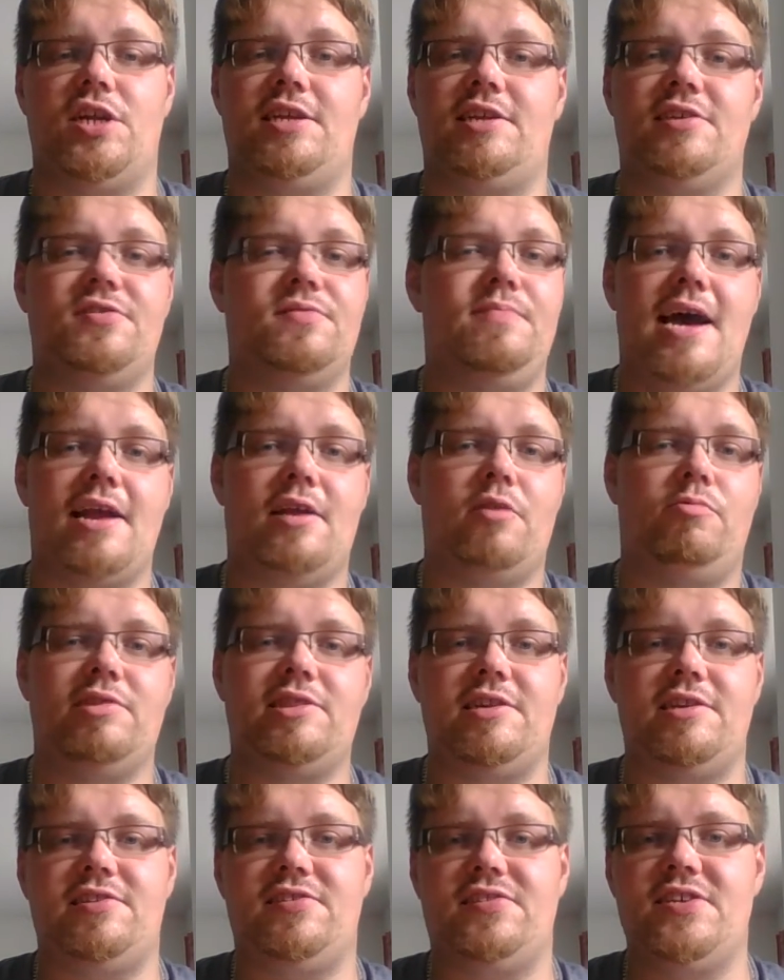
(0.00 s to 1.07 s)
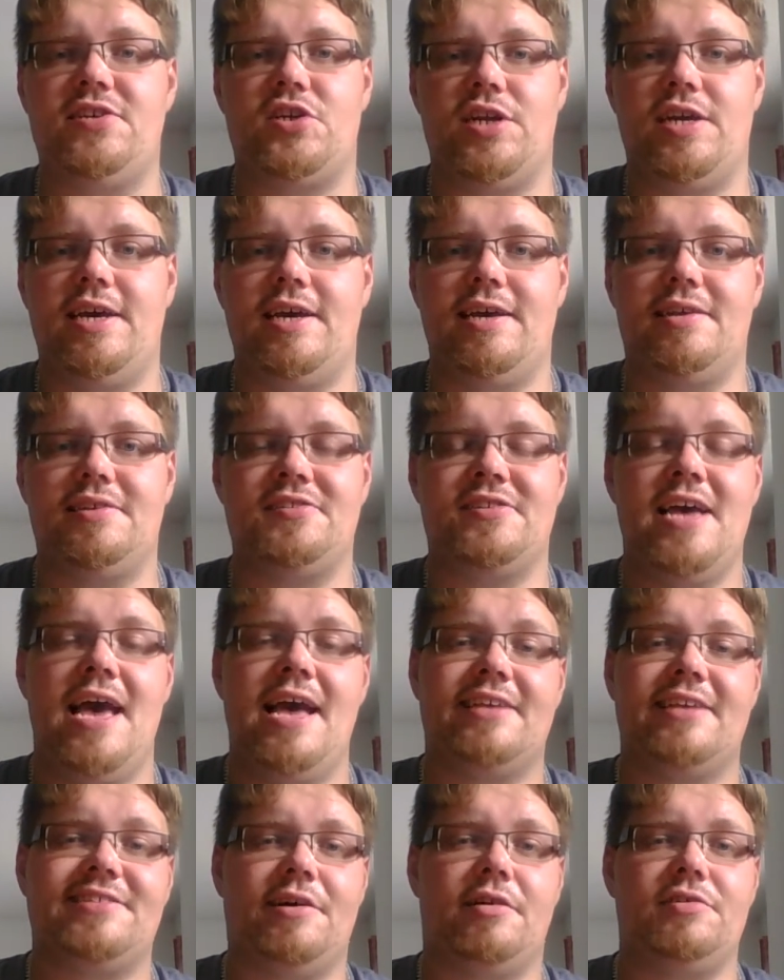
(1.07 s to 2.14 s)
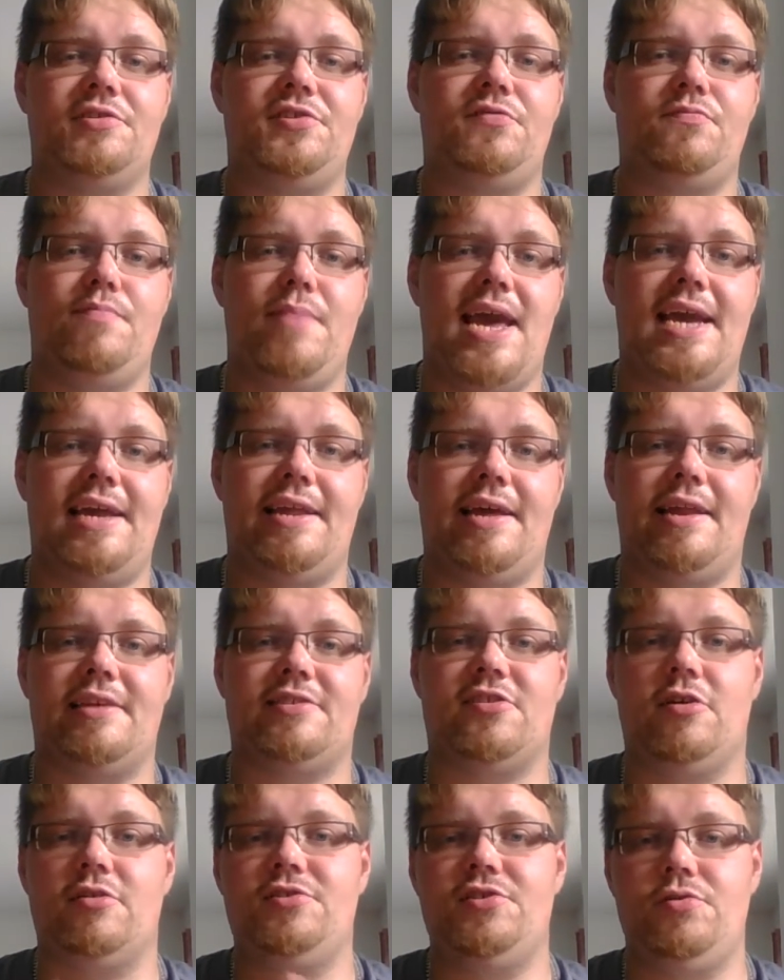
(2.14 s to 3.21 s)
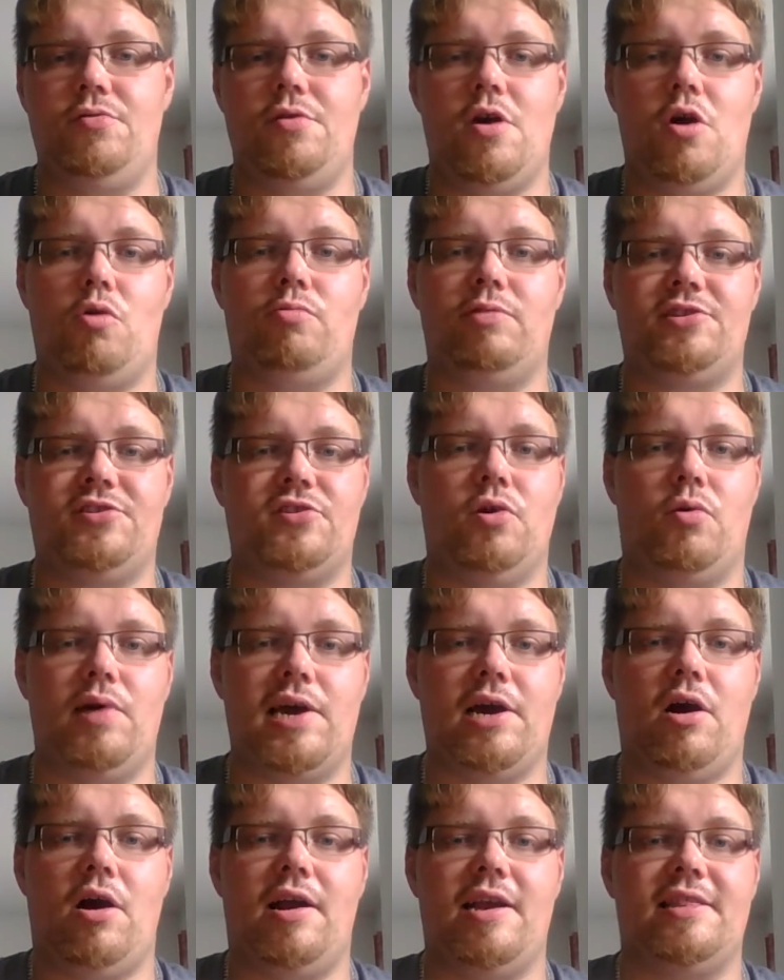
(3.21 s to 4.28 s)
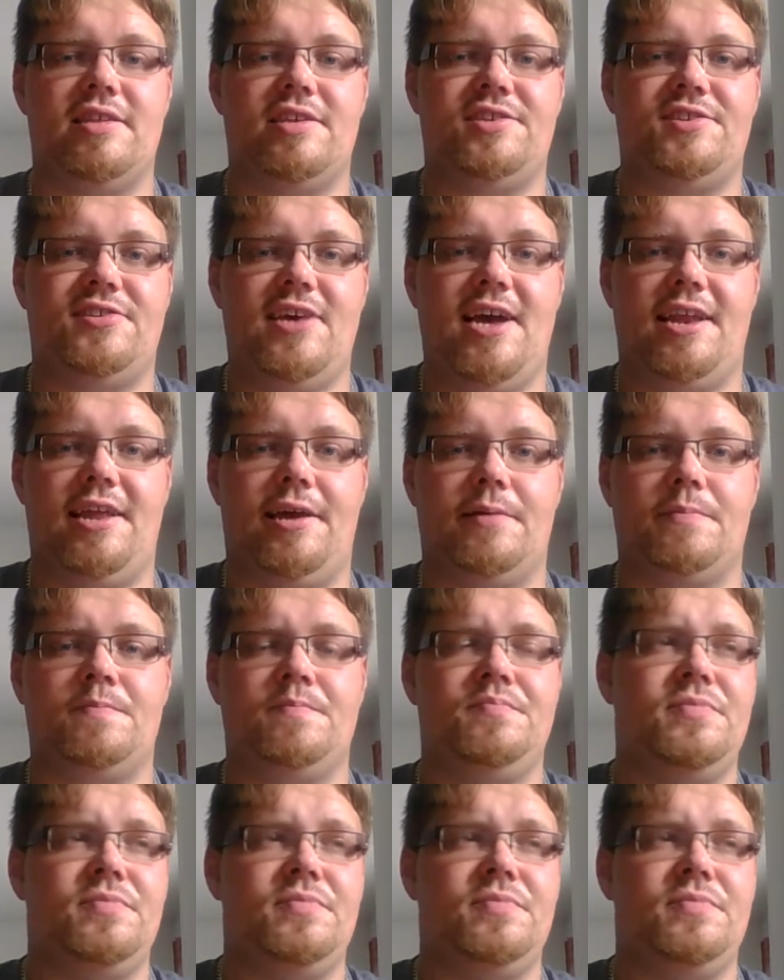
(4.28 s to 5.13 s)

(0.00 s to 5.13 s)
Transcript: It doesn't matter what the decision is, as long as you've made it, as long as you know what's going on in the setting.